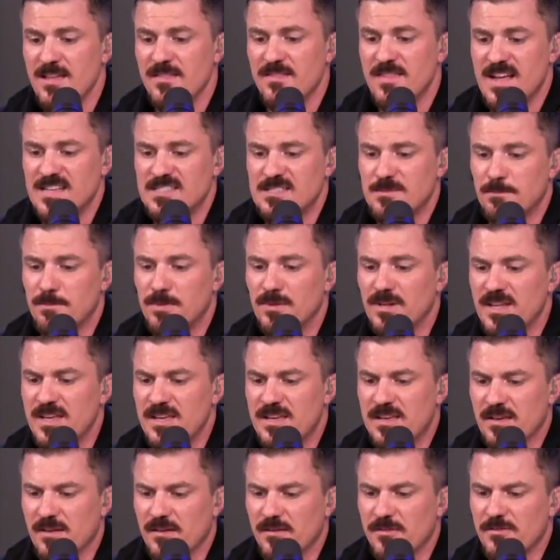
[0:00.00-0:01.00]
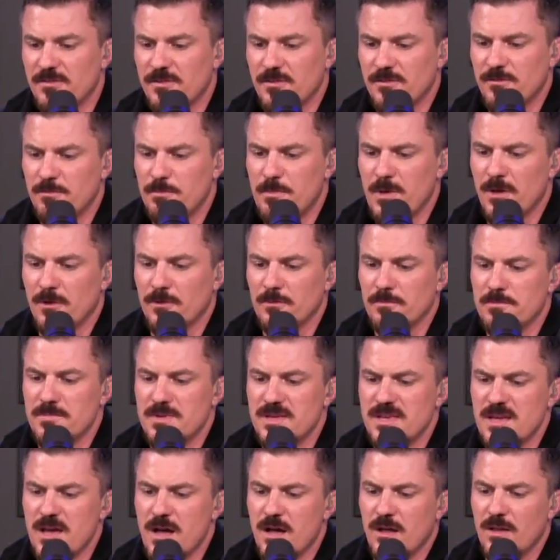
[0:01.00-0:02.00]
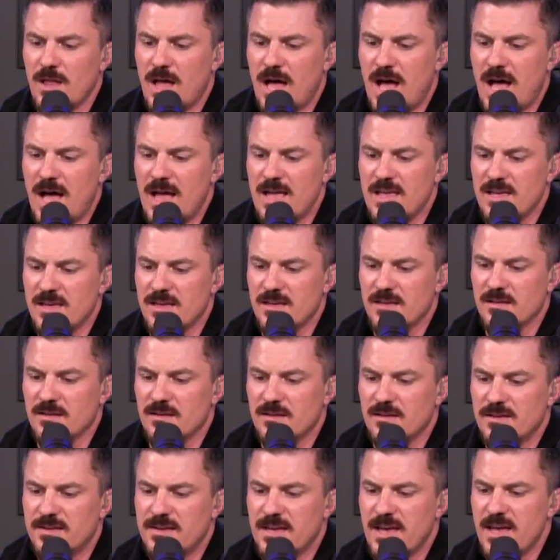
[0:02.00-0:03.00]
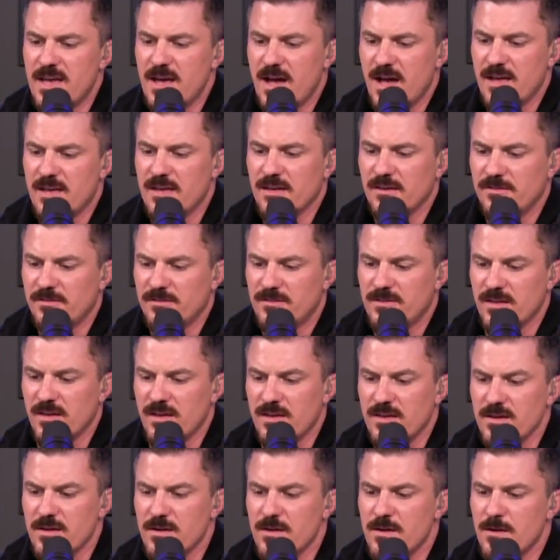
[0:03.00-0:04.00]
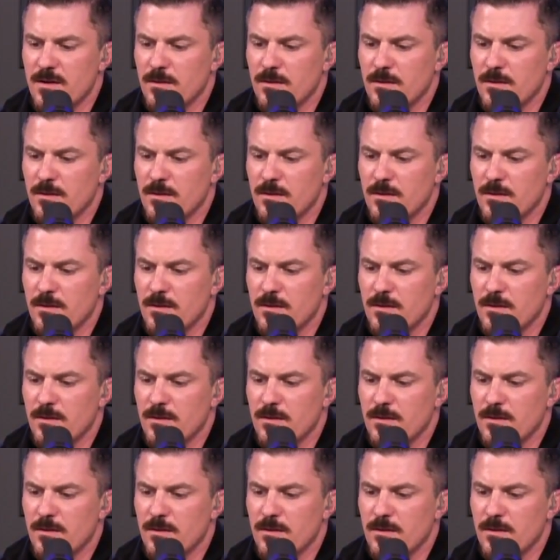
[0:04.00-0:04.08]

That's Blinkist, spelled B-L-I-N-K-I-S-T,